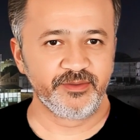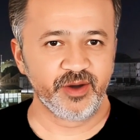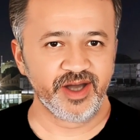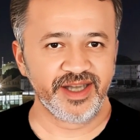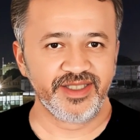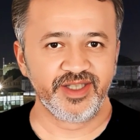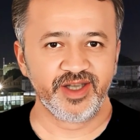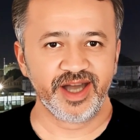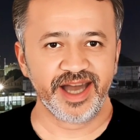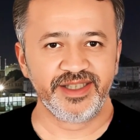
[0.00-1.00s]
Products
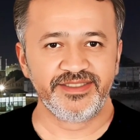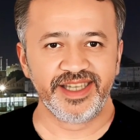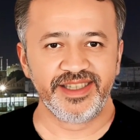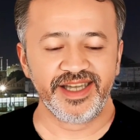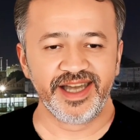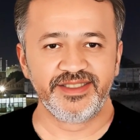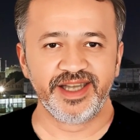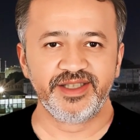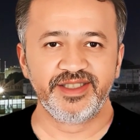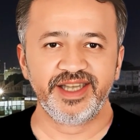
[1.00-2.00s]
are hexane and
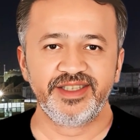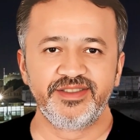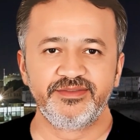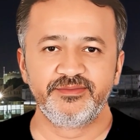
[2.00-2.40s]
nonane.